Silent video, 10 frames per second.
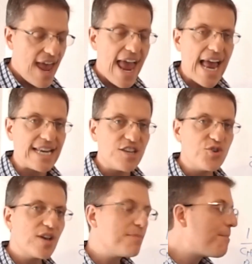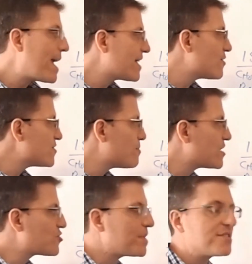And you can make those
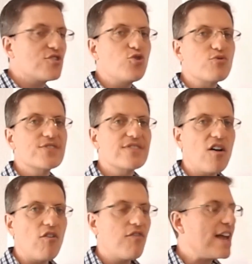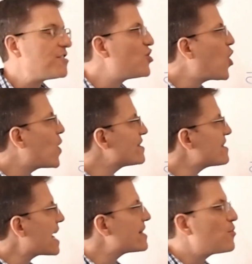measurements yourself and know
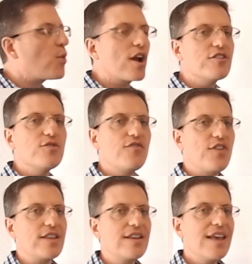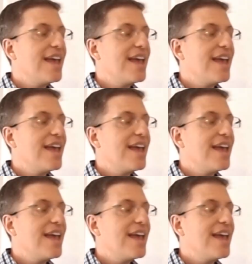exactly where you fit